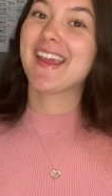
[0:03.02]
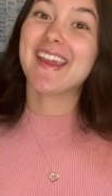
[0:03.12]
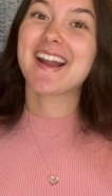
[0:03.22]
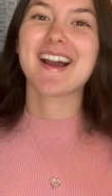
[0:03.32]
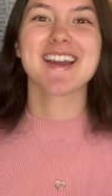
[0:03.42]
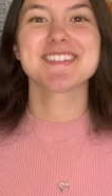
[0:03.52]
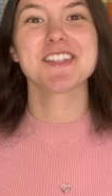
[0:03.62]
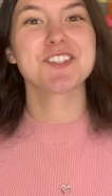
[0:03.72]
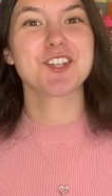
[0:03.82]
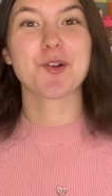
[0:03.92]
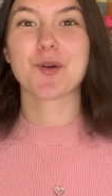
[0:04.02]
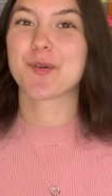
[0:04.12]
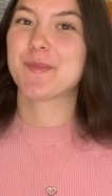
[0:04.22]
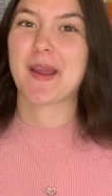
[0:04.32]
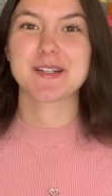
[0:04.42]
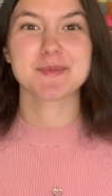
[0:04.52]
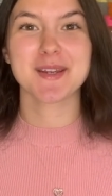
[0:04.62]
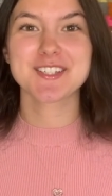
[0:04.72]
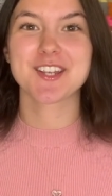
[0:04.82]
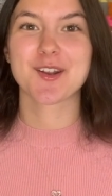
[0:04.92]
guys, it's you know Welcome back to
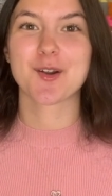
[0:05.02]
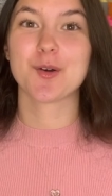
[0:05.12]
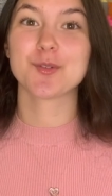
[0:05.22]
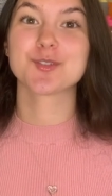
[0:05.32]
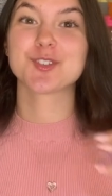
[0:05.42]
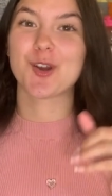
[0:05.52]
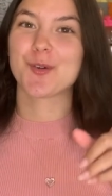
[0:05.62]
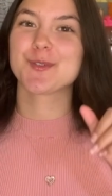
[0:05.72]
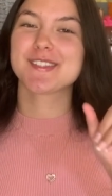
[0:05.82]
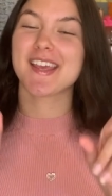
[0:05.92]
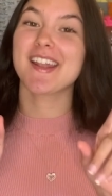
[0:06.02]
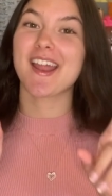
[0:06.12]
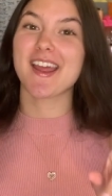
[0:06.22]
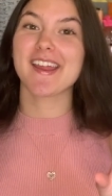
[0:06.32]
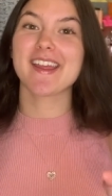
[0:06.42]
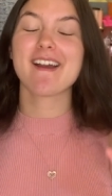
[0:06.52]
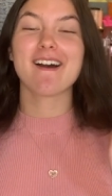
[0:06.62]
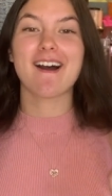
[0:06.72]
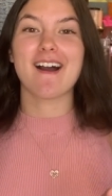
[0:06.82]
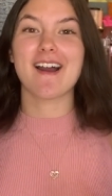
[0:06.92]
my channel. So today
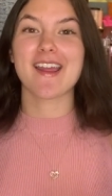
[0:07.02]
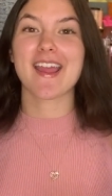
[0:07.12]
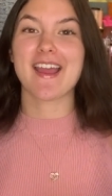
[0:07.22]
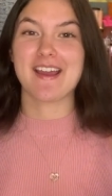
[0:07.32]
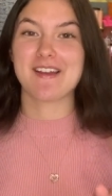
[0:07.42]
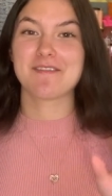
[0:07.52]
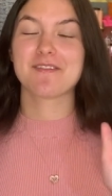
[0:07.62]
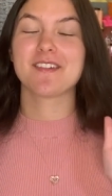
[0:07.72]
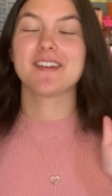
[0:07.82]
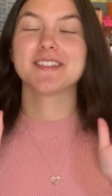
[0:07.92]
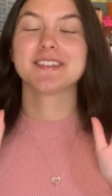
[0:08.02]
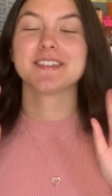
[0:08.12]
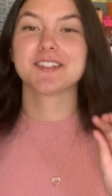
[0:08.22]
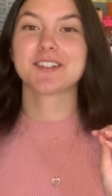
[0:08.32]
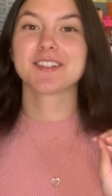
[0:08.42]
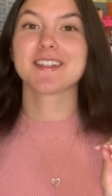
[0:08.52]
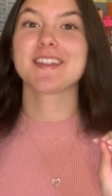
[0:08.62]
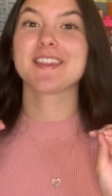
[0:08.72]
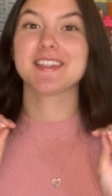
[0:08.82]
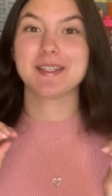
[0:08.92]
I have
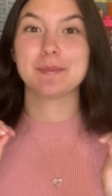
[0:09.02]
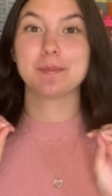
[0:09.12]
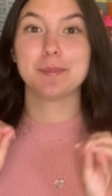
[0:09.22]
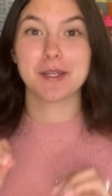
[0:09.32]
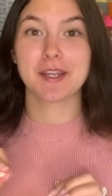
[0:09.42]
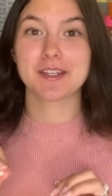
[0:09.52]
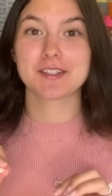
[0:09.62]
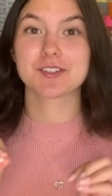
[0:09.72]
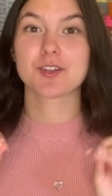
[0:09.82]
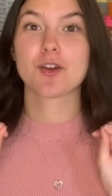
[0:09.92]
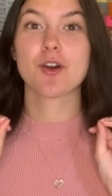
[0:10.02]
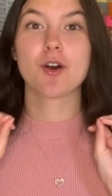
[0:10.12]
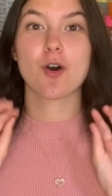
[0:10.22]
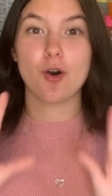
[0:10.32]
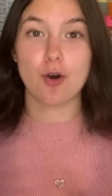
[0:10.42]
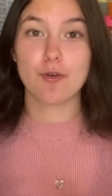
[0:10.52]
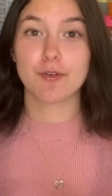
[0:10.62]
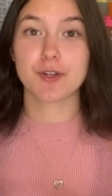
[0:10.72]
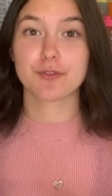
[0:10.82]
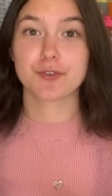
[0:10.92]
literally the biggest haul
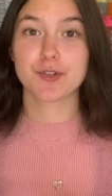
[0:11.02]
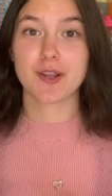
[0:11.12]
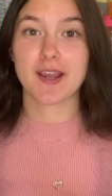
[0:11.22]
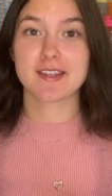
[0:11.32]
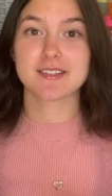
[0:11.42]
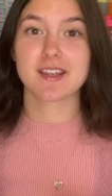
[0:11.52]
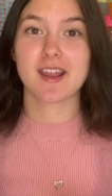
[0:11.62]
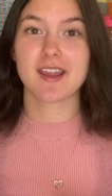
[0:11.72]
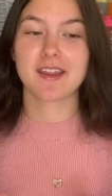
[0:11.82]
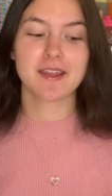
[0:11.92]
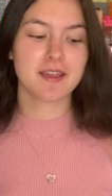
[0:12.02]
video for you guys today.